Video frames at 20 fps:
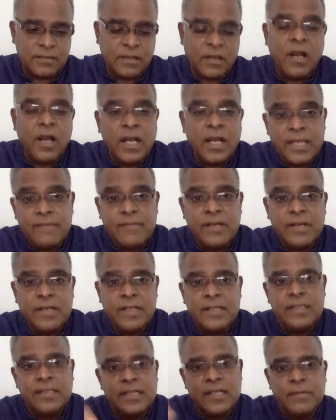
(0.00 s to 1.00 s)
are given
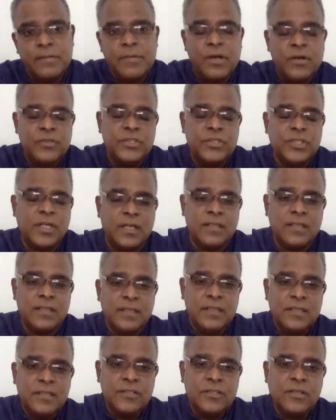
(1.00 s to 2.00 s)
in the above chart.
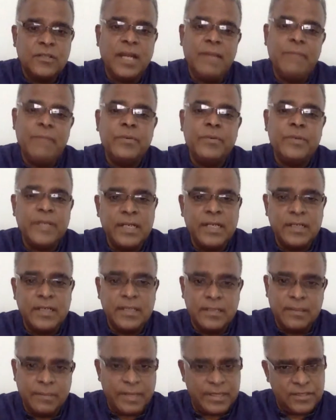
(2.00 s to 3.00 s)
So I am putting it
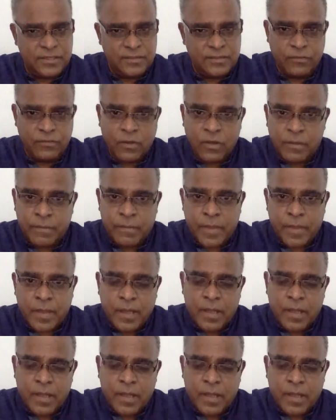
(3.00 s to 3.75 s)
in the passive form.